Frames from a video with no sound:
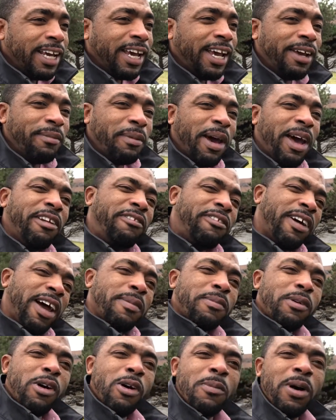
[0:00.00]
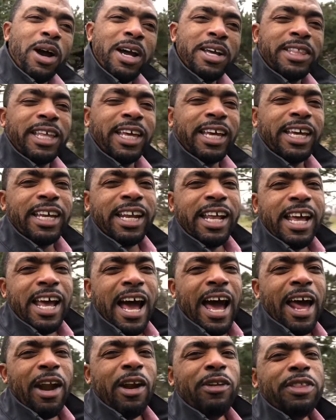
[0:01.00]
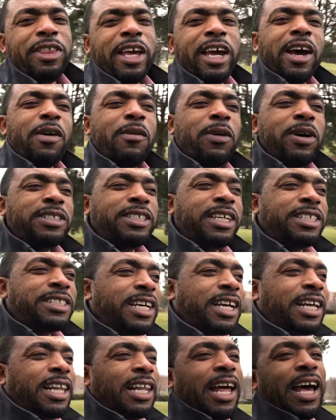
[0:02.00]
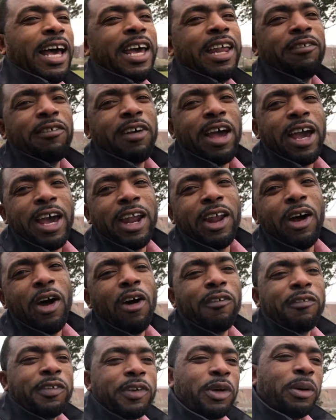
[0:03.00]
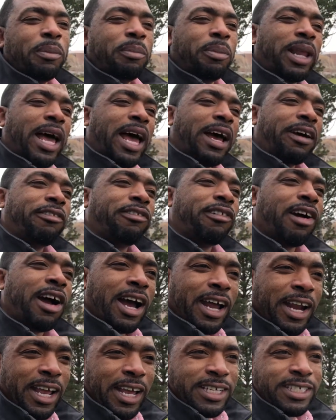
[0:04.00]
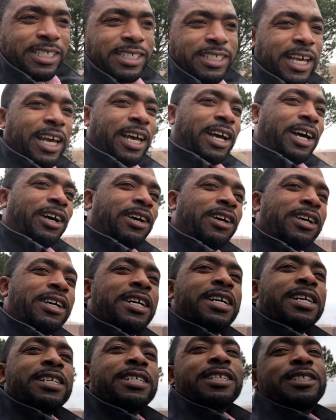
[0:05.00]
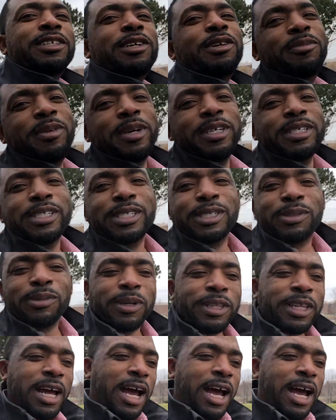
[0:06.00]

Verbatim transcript: And matter of fact, more and more I'm thinking, I don't think I want you as a client if I gotta offer you a Black Friday sale to do business with.